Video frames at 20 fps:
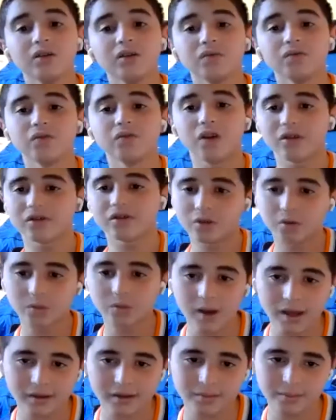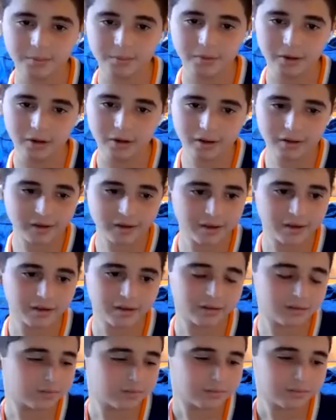Russell Westbrook.
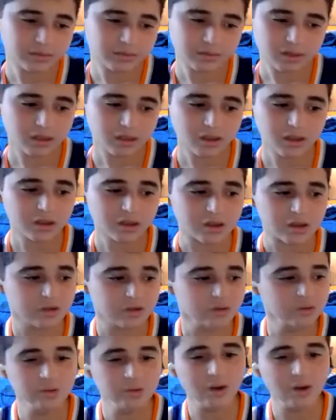Who